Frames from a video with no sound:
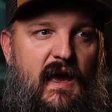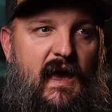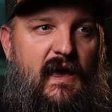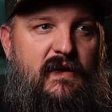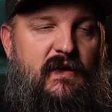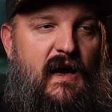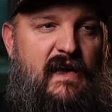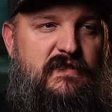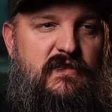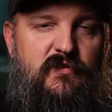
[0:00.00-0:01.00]
And
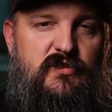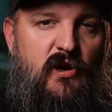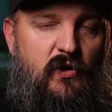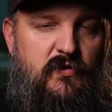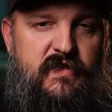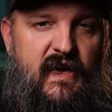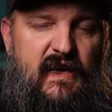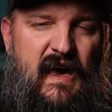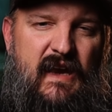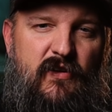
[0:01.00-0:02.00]
I still chose
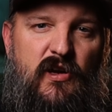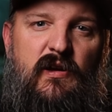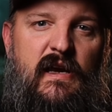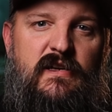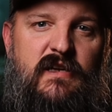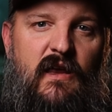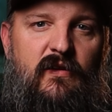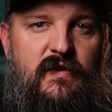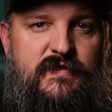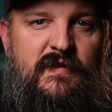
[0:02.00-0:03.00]
like kind of a greenish
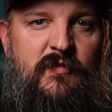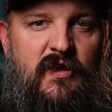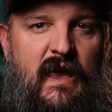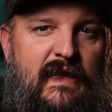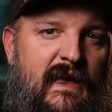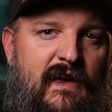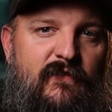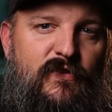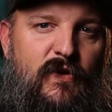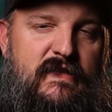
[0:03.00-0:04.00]
color to simulate like a
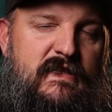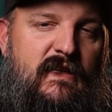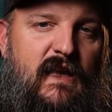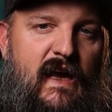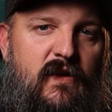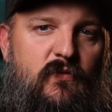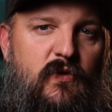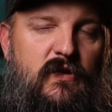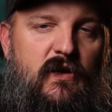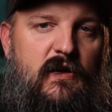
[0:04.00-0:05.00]
fluorescent light
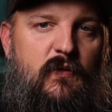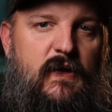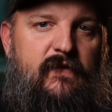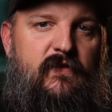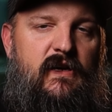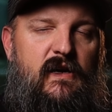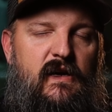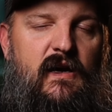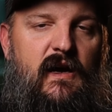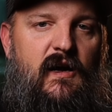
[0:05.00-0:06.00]
would look or whatever.
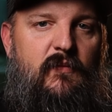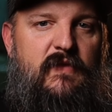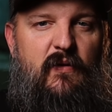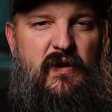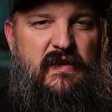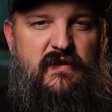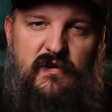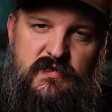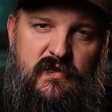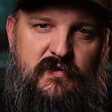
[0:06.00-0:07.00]
That way
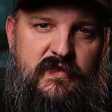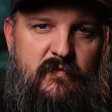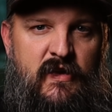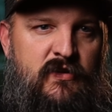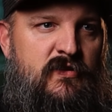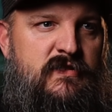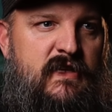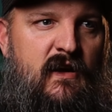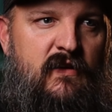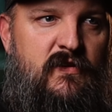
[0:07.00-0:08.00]
there's still some interest
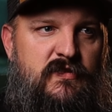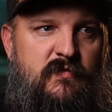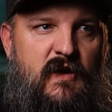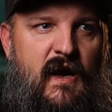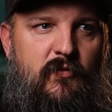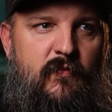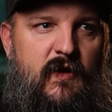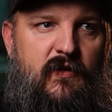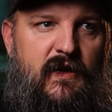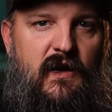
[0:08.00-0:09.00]
there and there's some
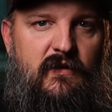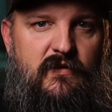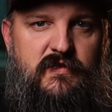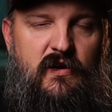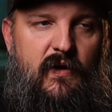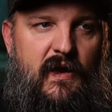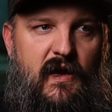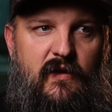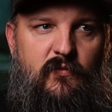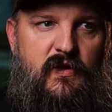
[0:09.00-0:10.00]
complementary colors going
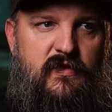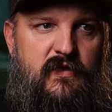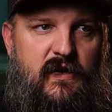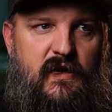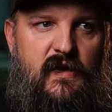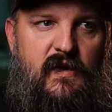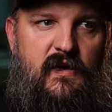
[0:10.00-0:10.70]
on with the